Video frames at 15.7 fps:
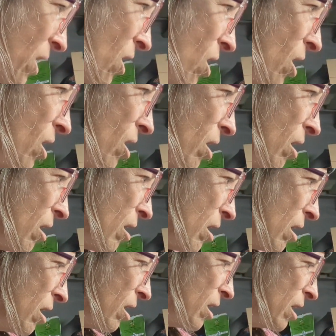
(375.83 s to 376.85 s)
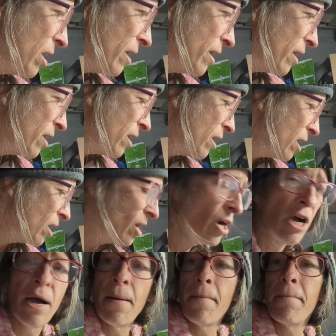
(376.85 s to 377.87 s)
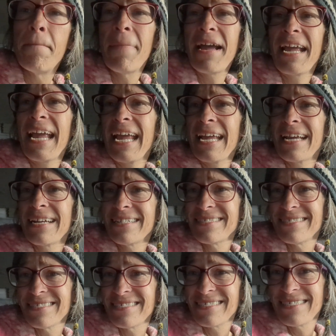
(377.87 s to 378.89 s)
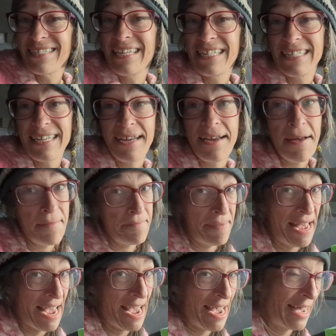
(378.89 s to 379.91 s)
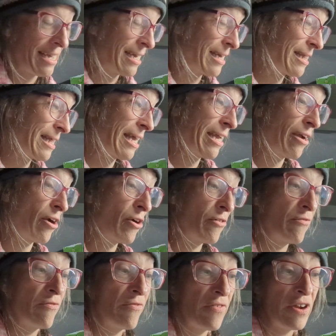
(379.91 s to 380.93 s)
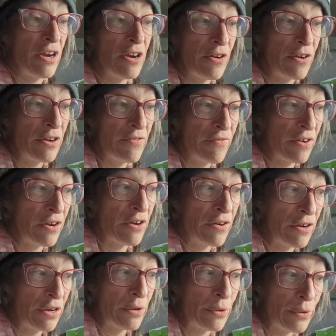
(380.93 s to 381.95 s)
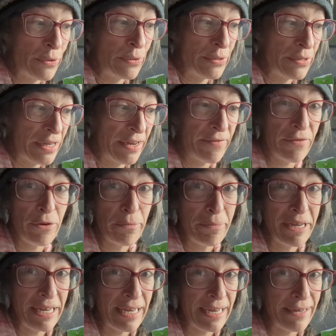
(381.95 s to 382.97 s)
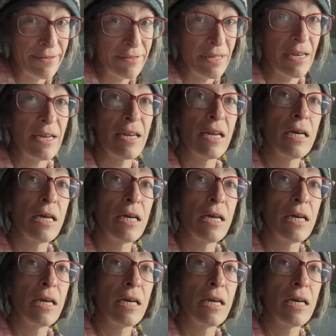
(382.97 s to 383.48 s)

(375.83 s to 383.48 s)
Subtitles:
Oh, my hands need to come back. They are very, very cold after being outside.